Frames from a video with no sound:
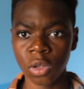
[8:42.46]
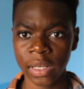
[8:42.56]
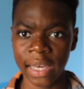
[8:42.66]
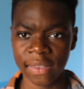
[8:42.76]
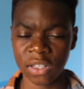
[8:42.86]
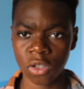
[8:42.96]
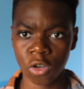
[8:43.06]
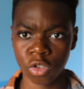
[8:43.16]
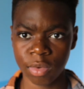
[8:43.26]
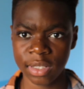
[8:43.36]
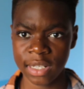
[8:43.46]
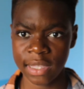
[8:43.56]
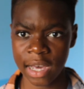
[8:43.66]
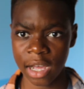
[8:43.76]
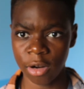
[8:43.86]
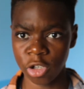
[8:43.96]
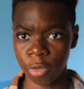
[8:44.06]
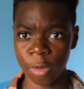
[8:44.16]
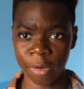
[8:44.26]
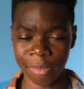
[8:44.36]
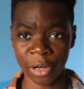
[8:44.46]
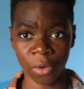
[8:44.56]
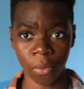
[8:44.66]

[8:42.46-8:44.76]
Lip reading: looking at these scores, we see that Adobe Premiere